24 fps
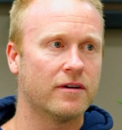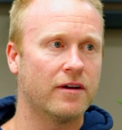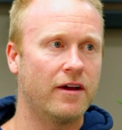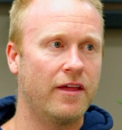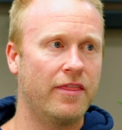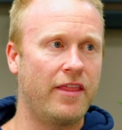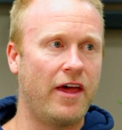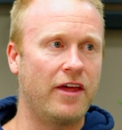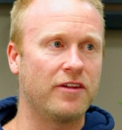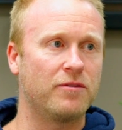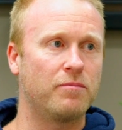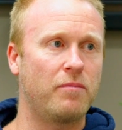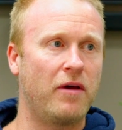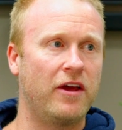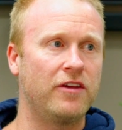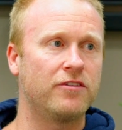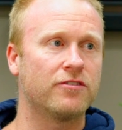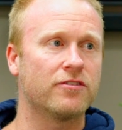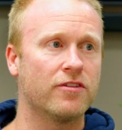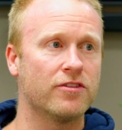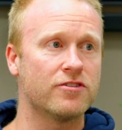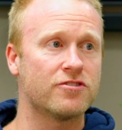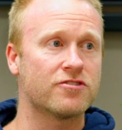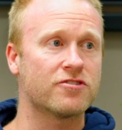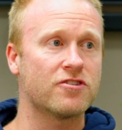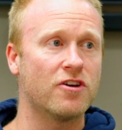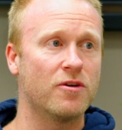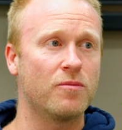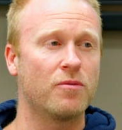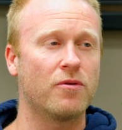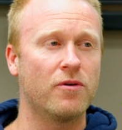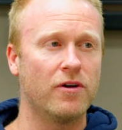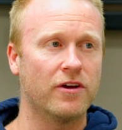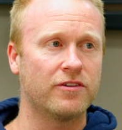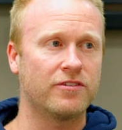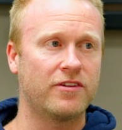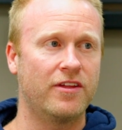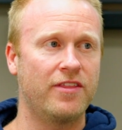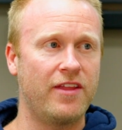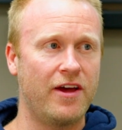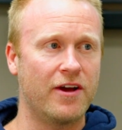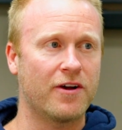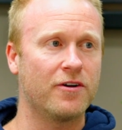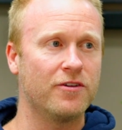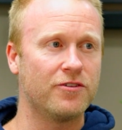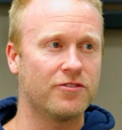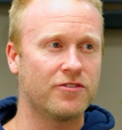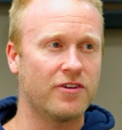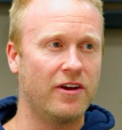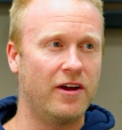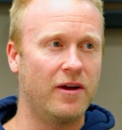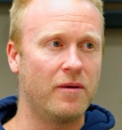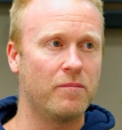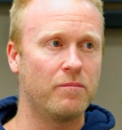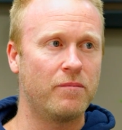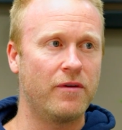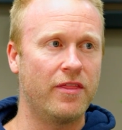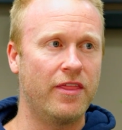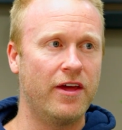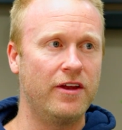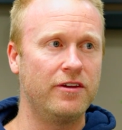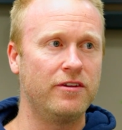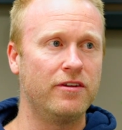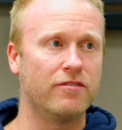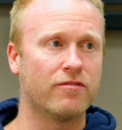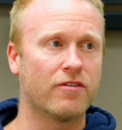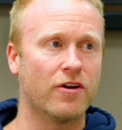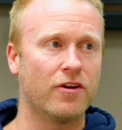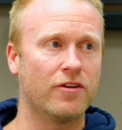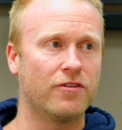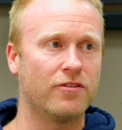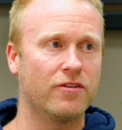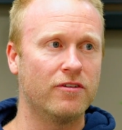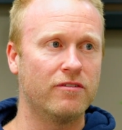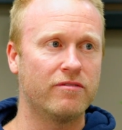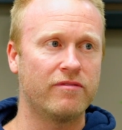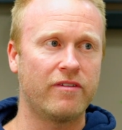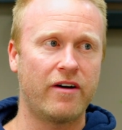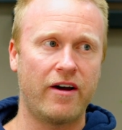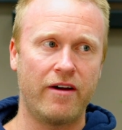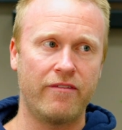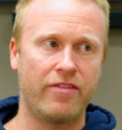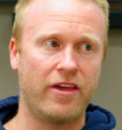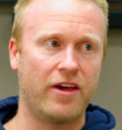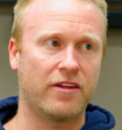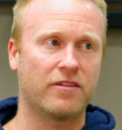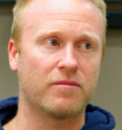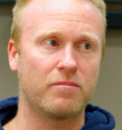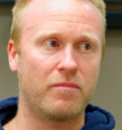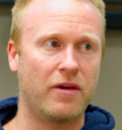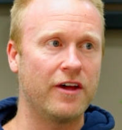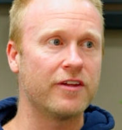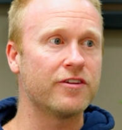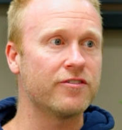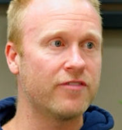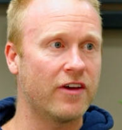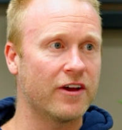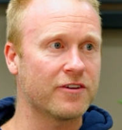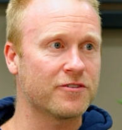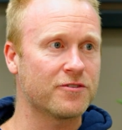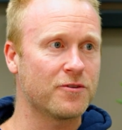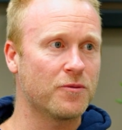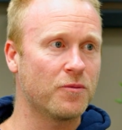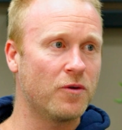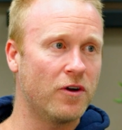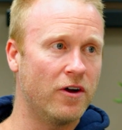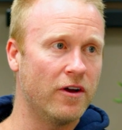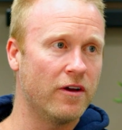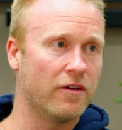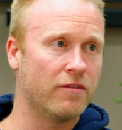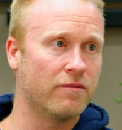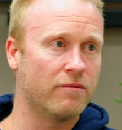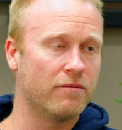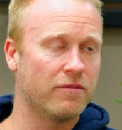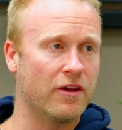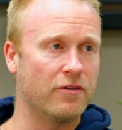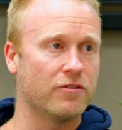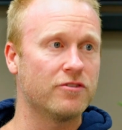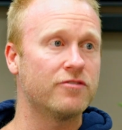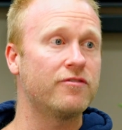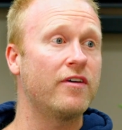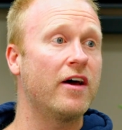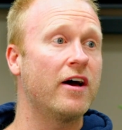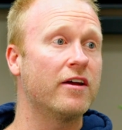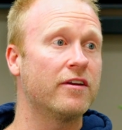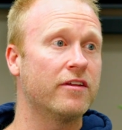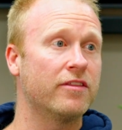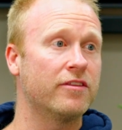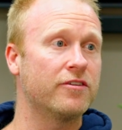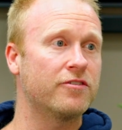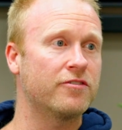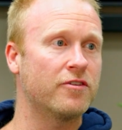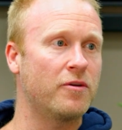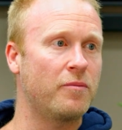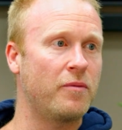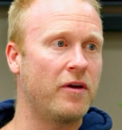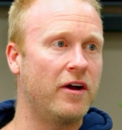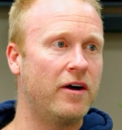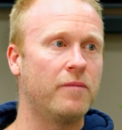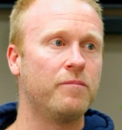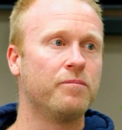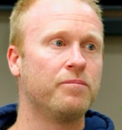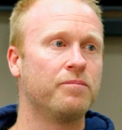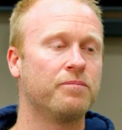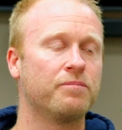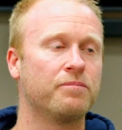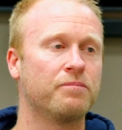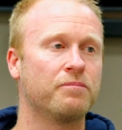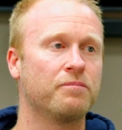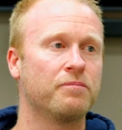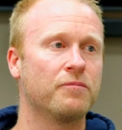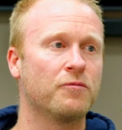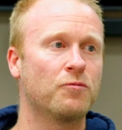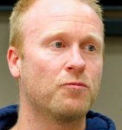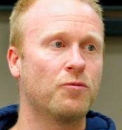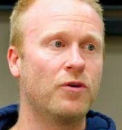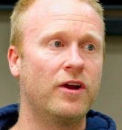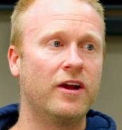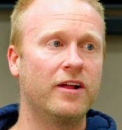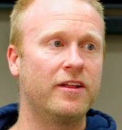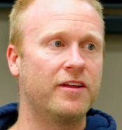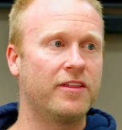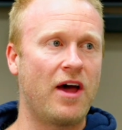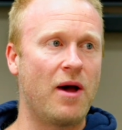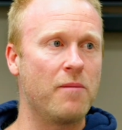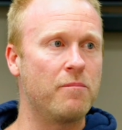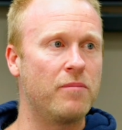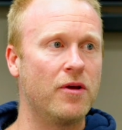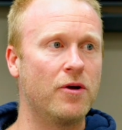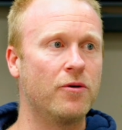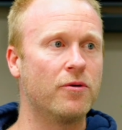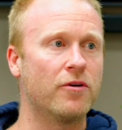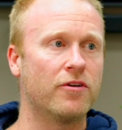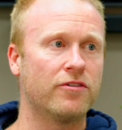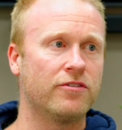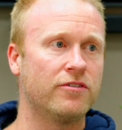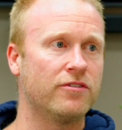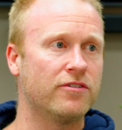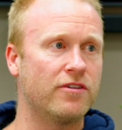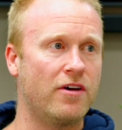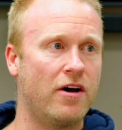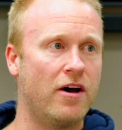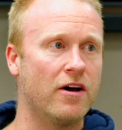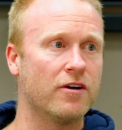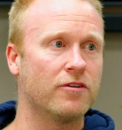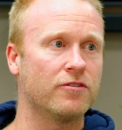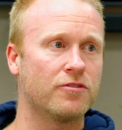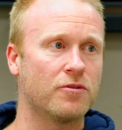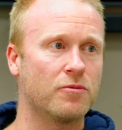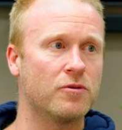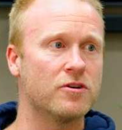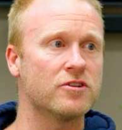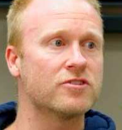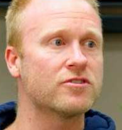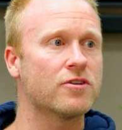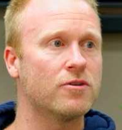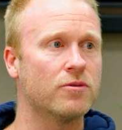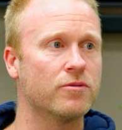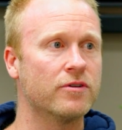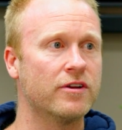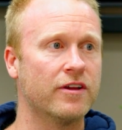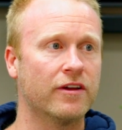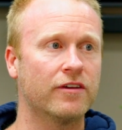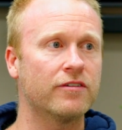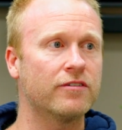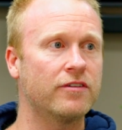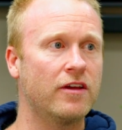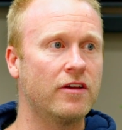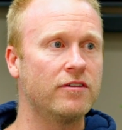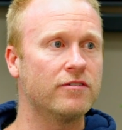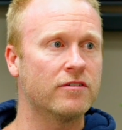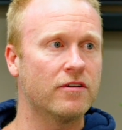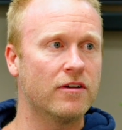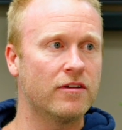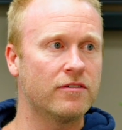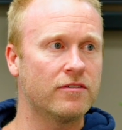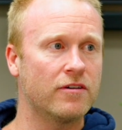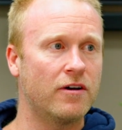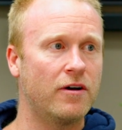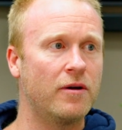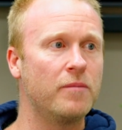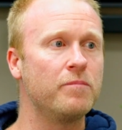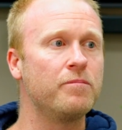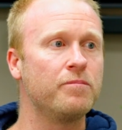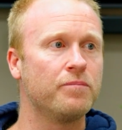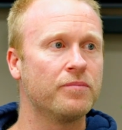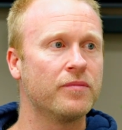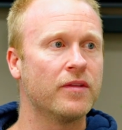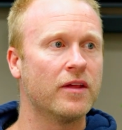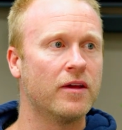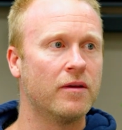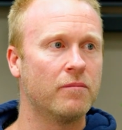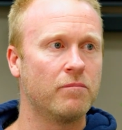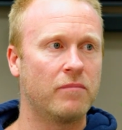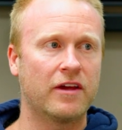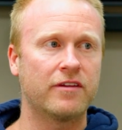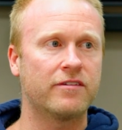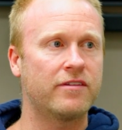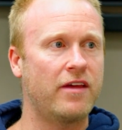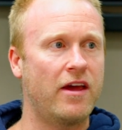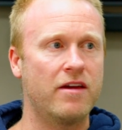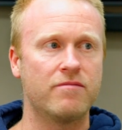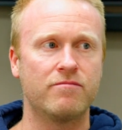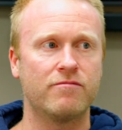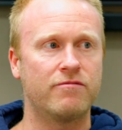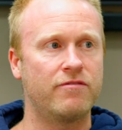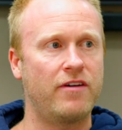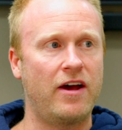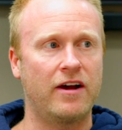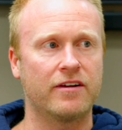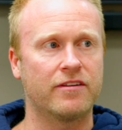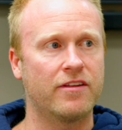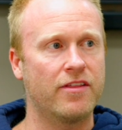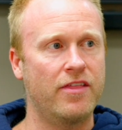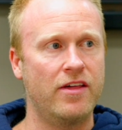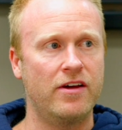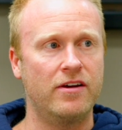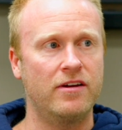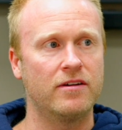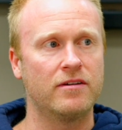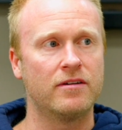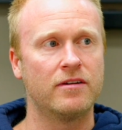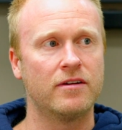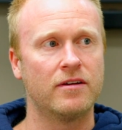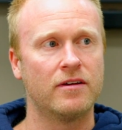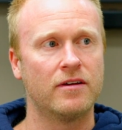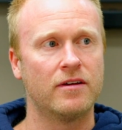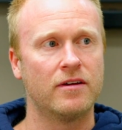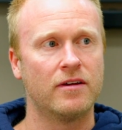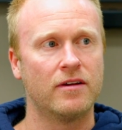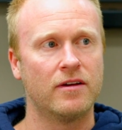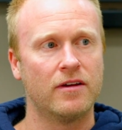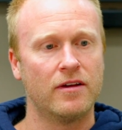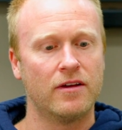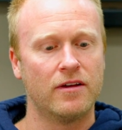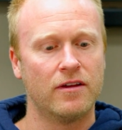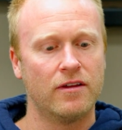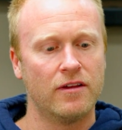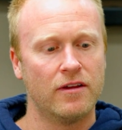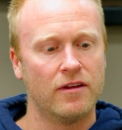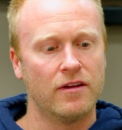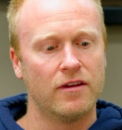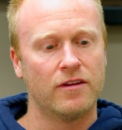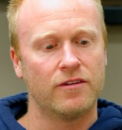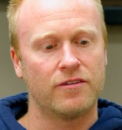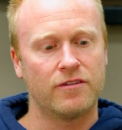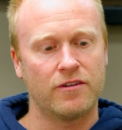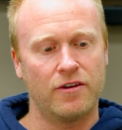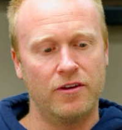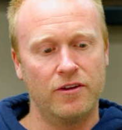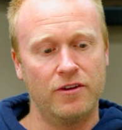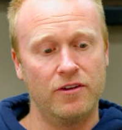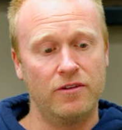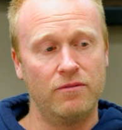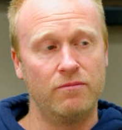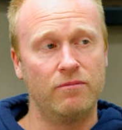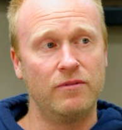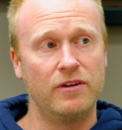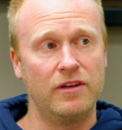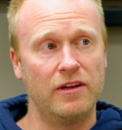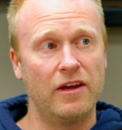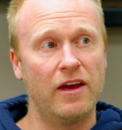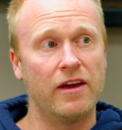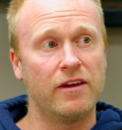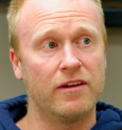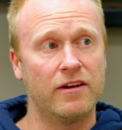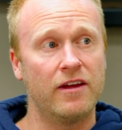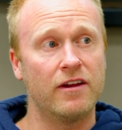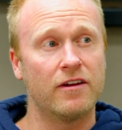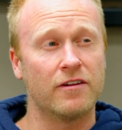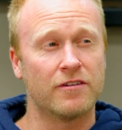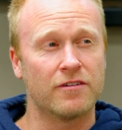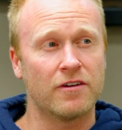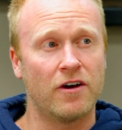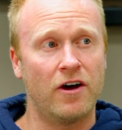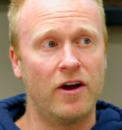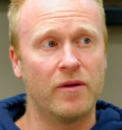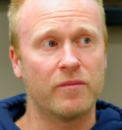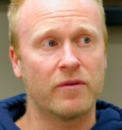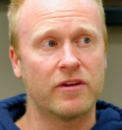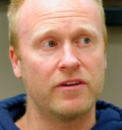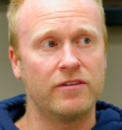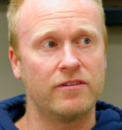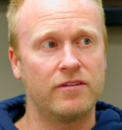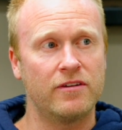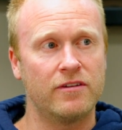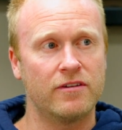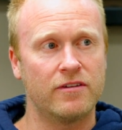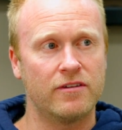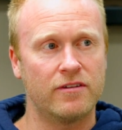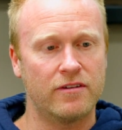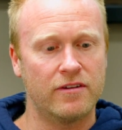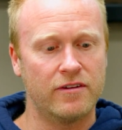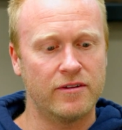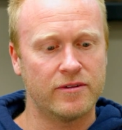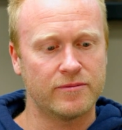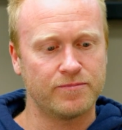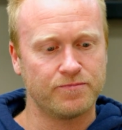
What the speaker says: and that's based on the scope of works in that contract, but then you've got to do £5,000 of extra work that was found in the strip out. Yeah. Really, that builder is entitled to what's called an extension of time. Because they haven't factored that in. Yeah. So you need a time contingency.